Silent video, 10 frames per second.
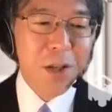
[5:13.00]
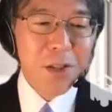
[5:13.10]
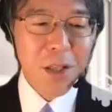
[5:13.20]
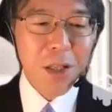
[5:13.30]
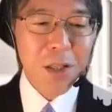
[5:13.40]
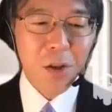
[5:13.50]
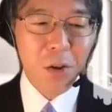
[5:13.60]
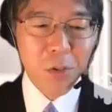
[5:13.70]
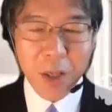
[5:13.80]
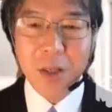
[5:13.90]
She has
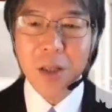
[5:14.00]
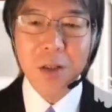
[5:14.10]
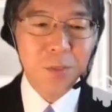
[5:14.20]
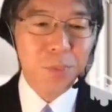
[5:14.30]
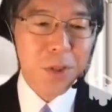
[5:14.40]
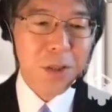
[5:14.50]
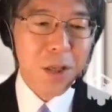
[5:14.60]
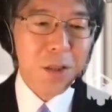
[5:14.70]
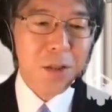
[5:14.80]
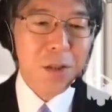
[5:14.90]
already completed